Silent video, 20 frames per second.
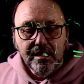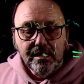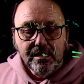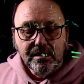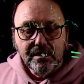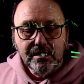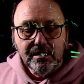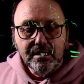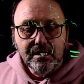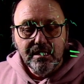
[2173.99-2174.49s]

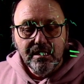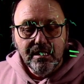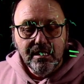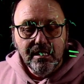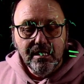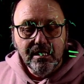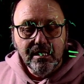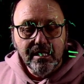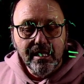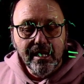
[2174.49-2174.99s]
z
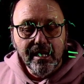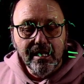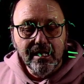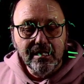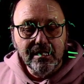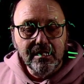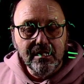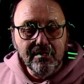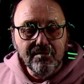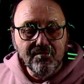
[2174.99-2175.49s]

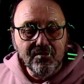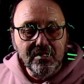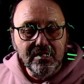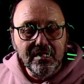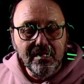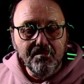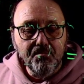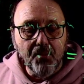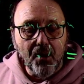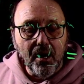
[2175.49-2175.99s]
negative z
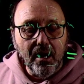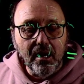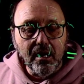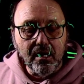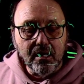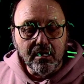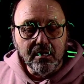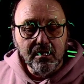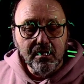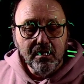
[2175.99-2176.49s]

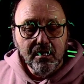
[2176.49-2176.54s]
bar